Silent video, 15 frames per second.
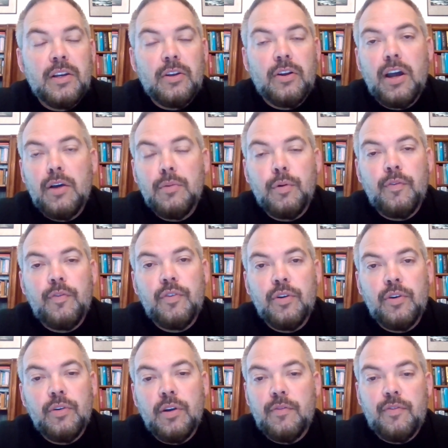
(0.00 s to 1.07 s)
liable
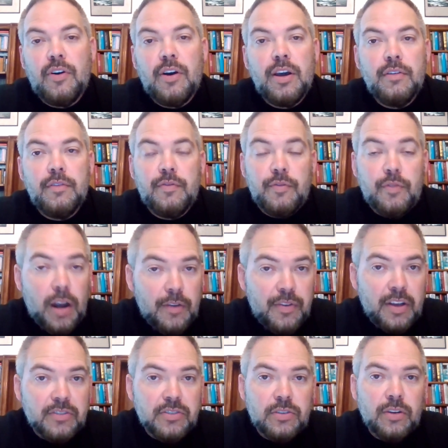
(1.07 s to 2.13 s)
for a fine of
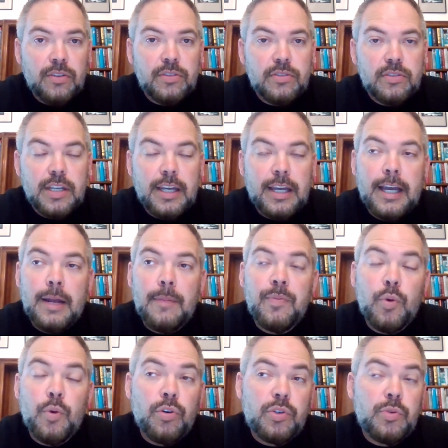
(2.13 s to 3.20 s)

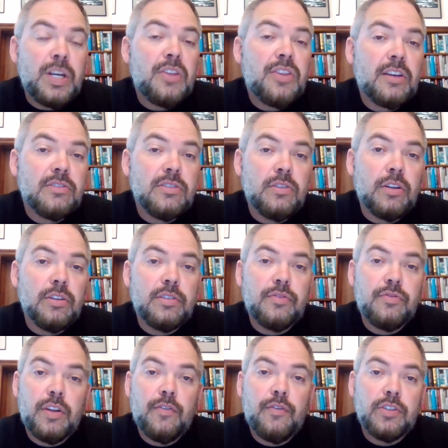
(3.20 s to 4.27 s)
$5,000 or
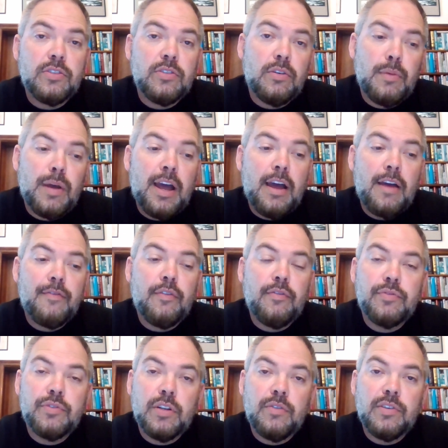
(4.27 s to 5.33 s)
$20,000 if it's on behalf
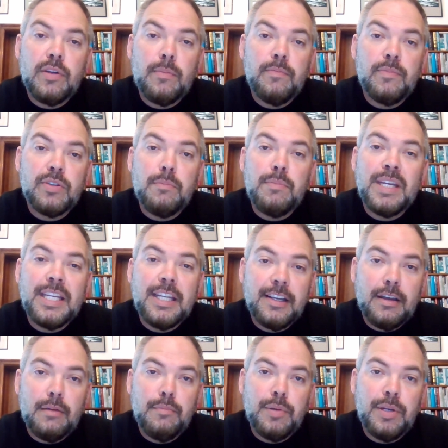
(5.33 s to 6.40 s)
of sort of some
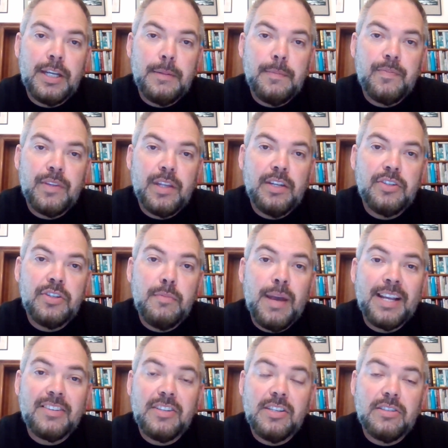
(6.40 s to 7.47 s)
media company and she
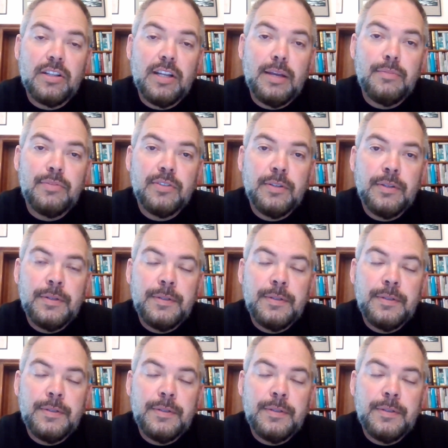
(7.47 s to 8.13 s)
makes these claims.